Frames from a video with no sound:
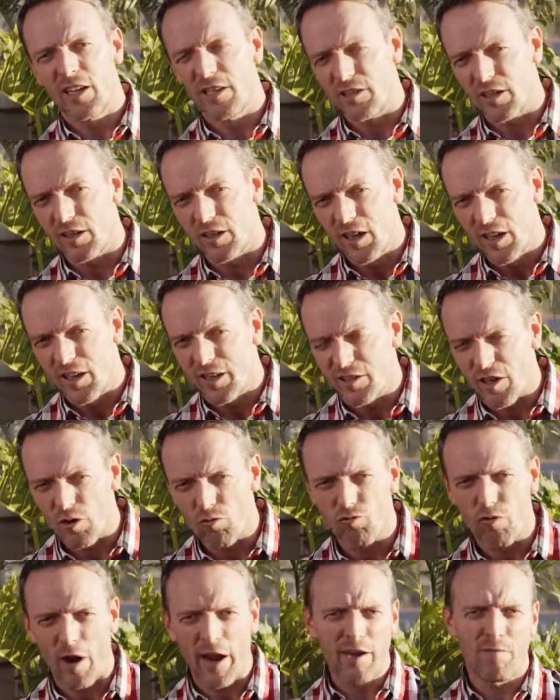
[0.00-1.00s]
is a
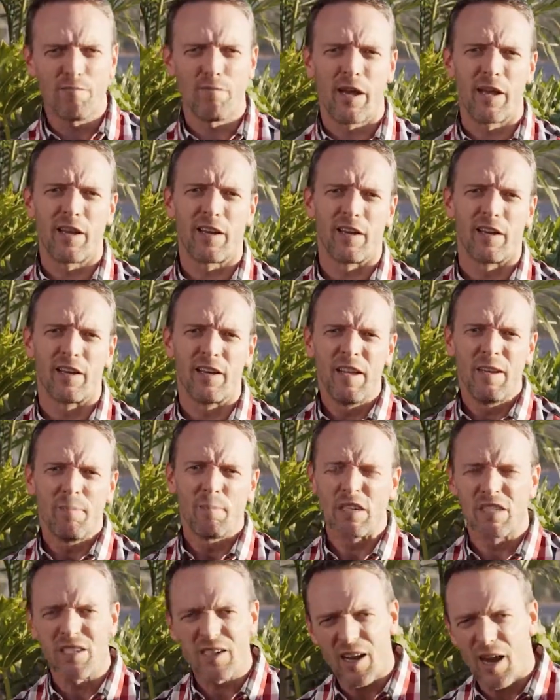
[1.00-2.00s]
rainmaker,
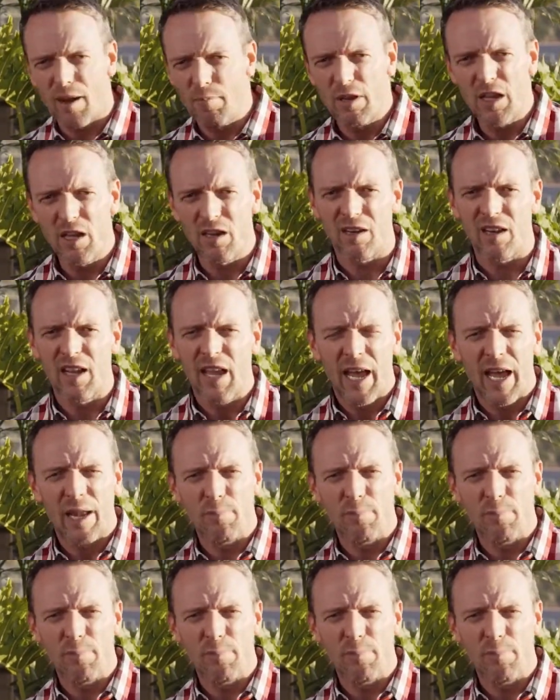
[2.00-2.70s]
must come in